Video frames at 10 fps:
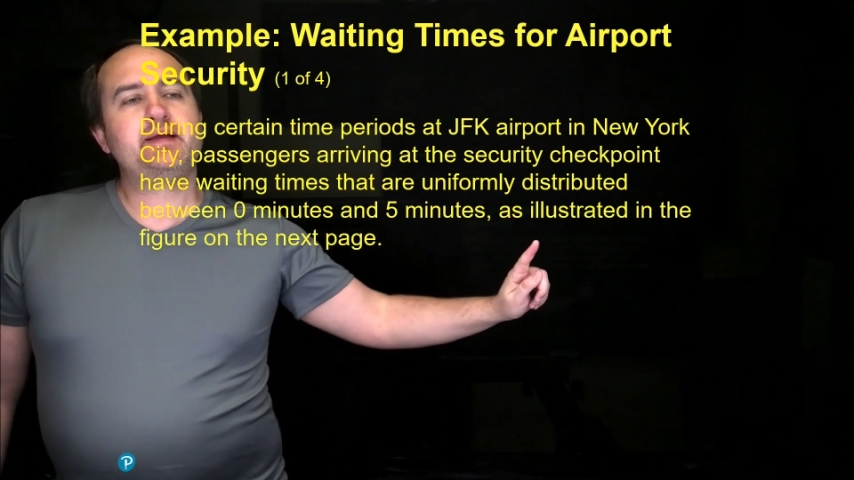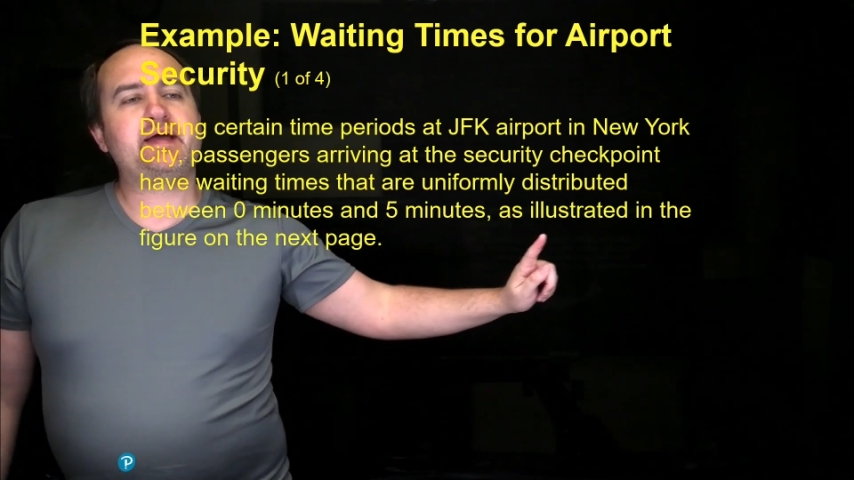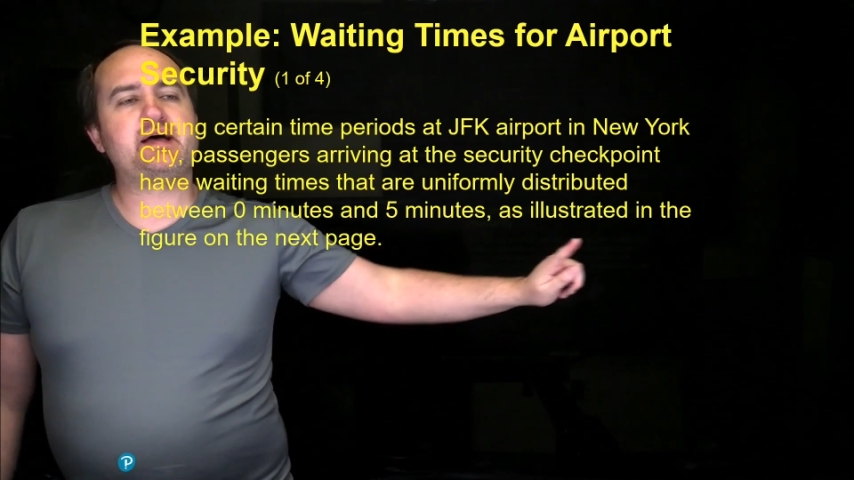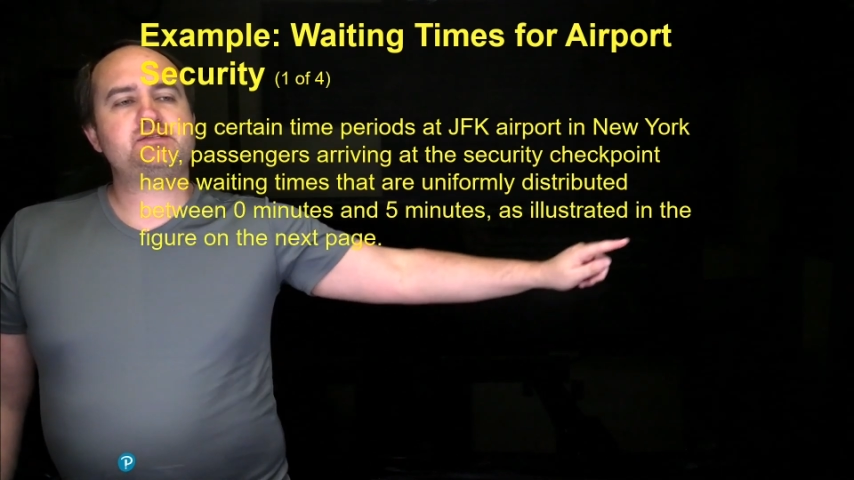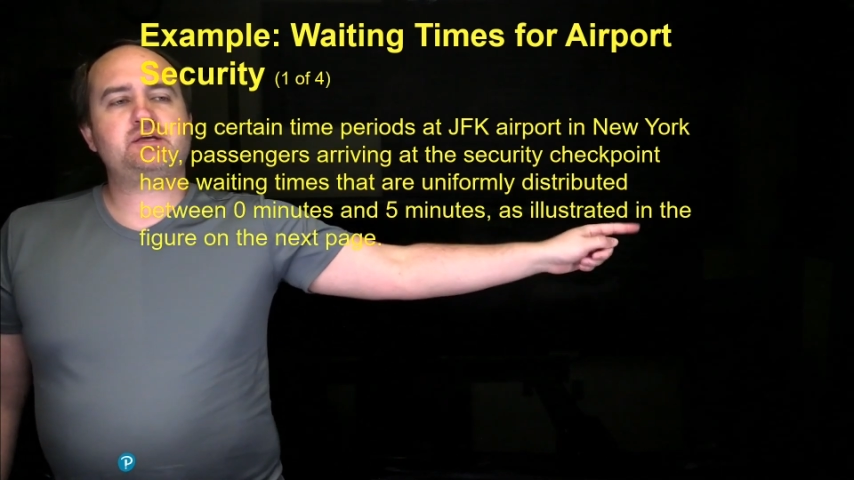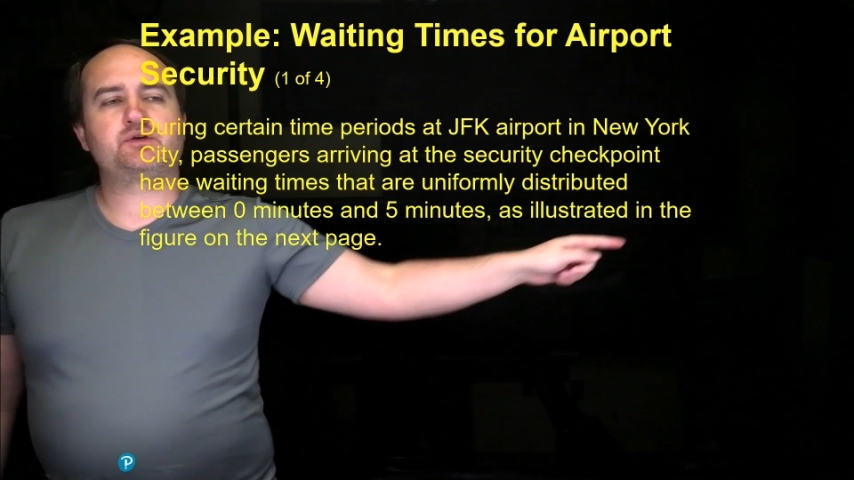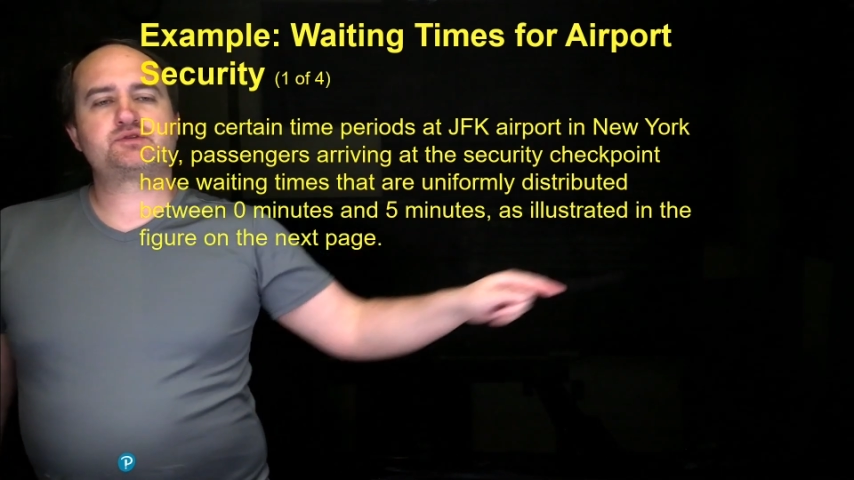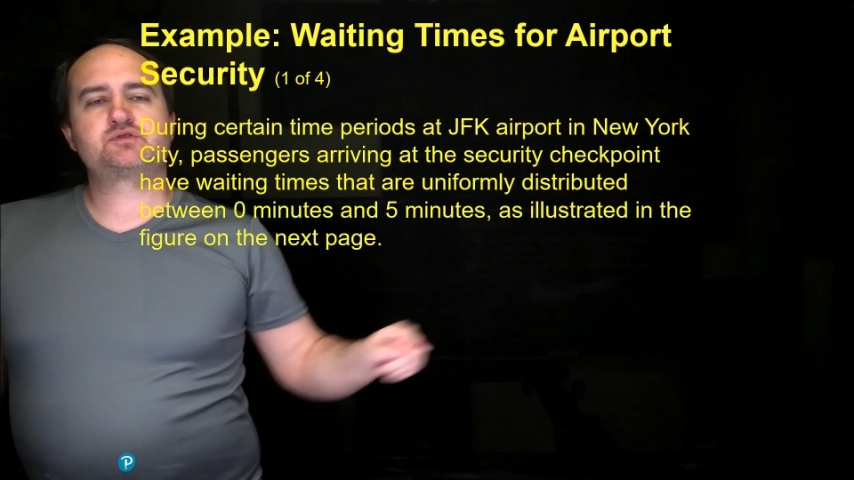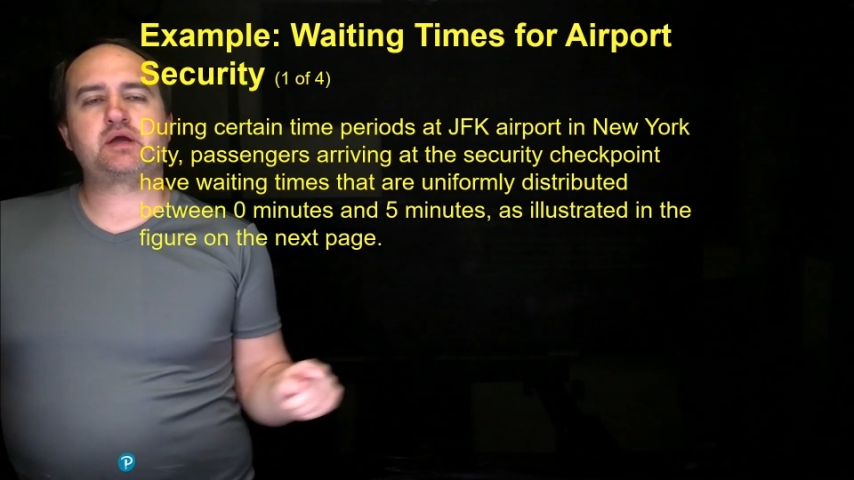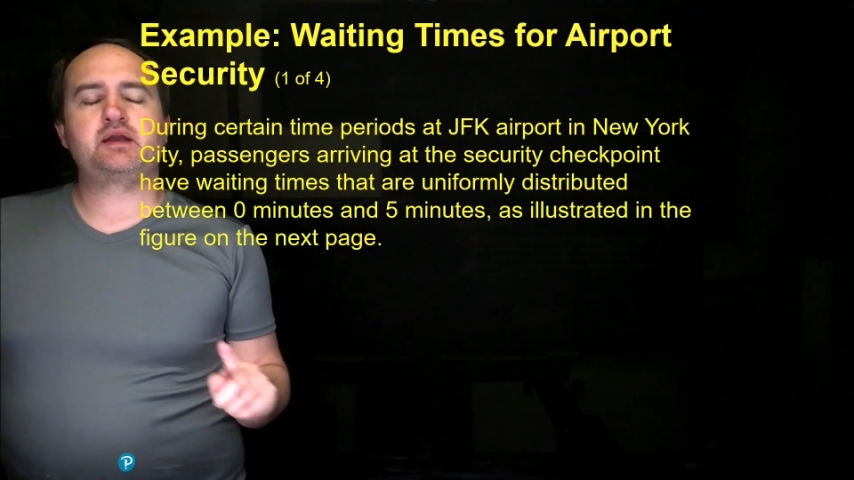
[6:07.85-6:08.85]
as
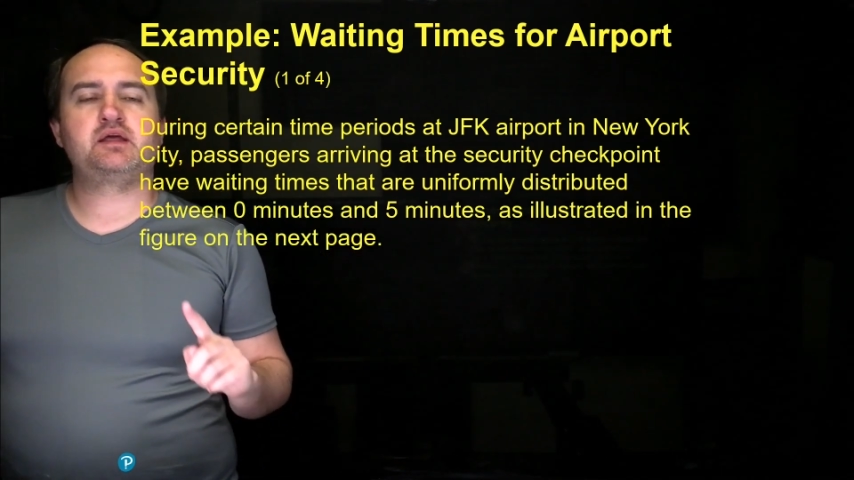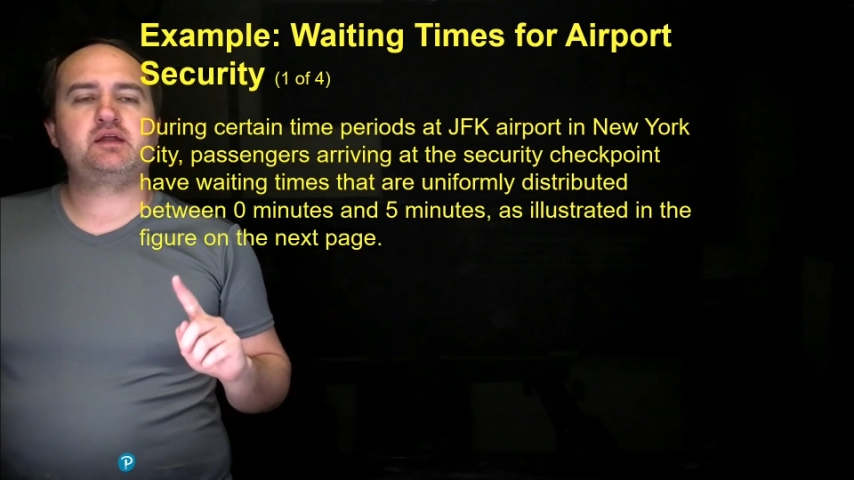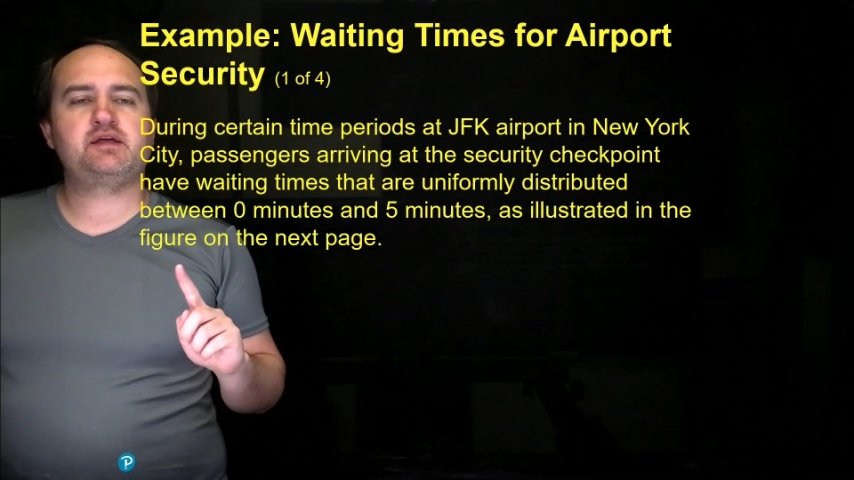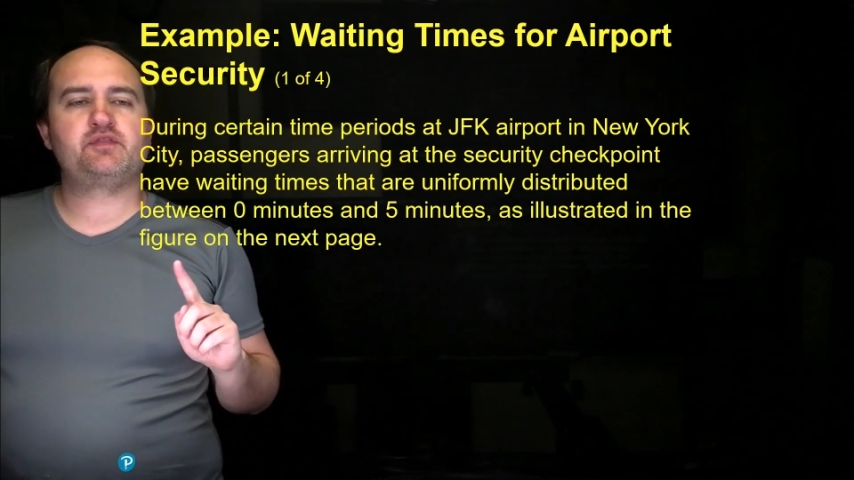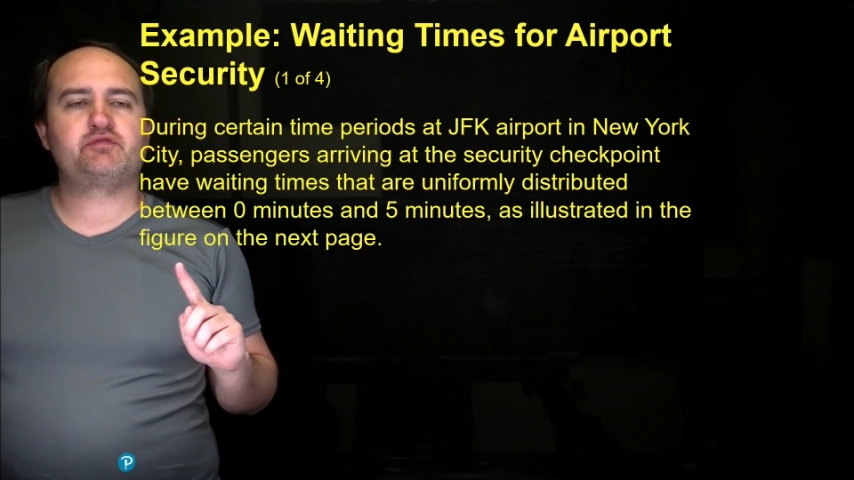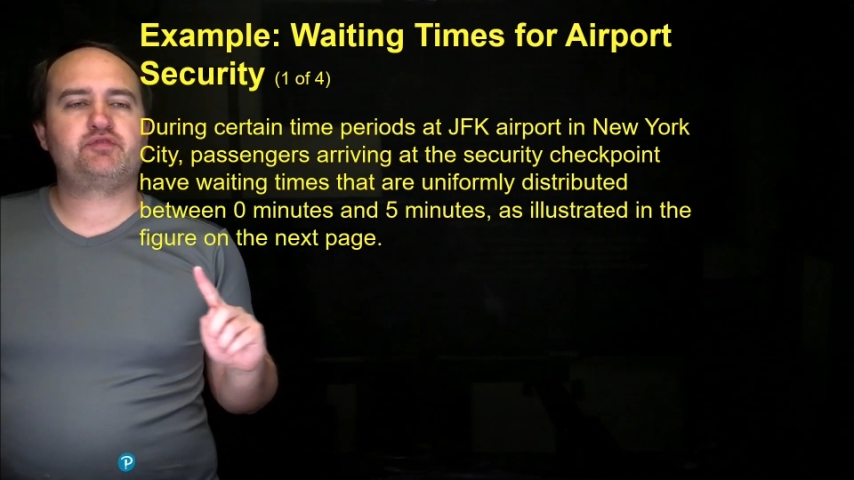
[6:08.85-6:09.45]
illustrated in the